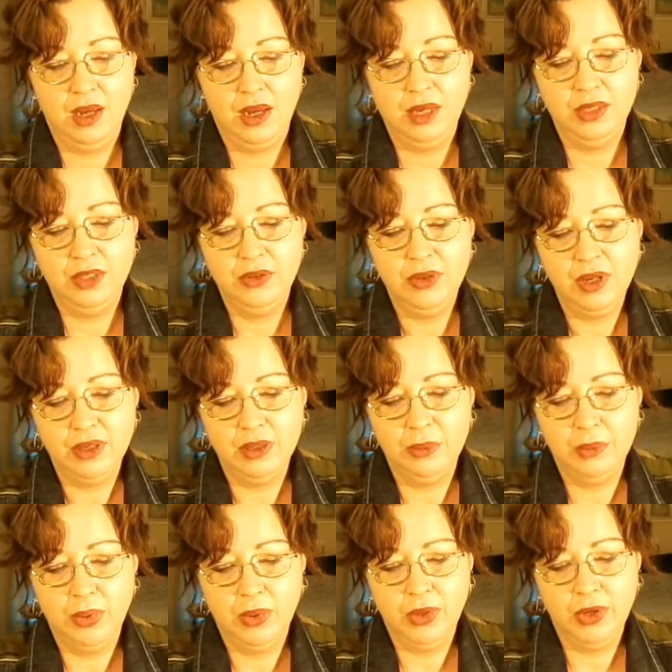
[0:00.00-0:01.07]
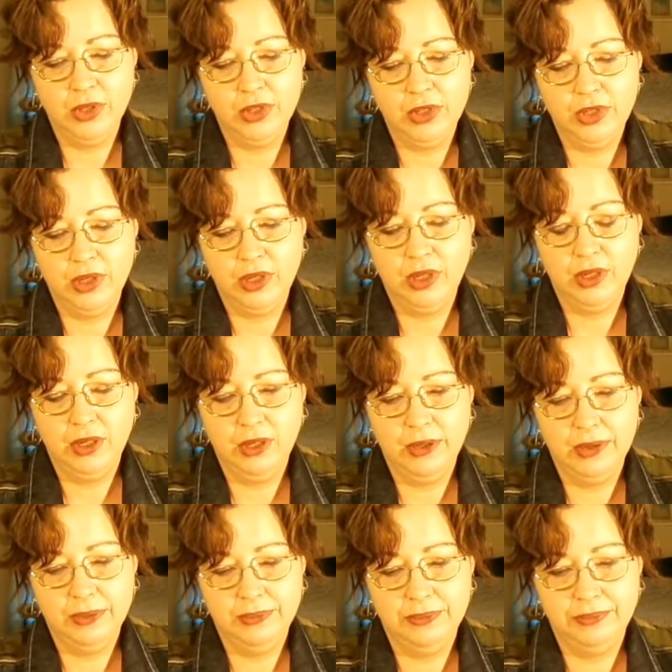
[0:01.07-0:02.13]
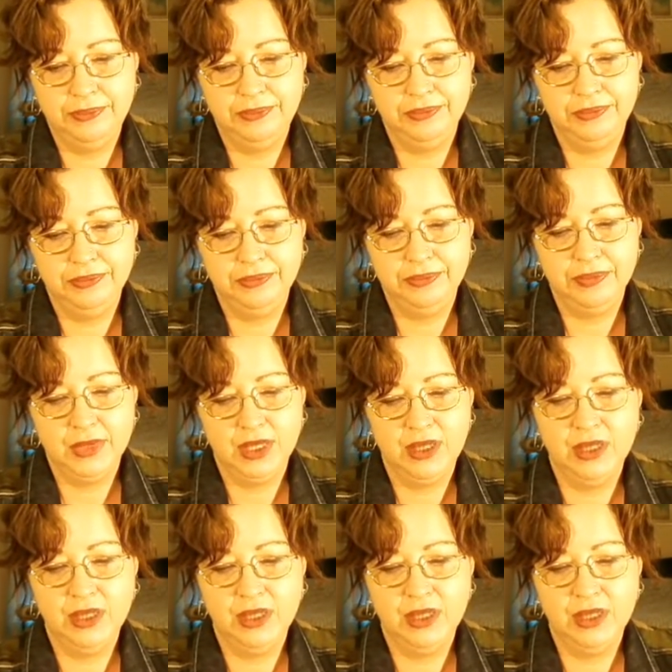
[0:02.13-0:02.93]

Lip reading: I do like the brush. It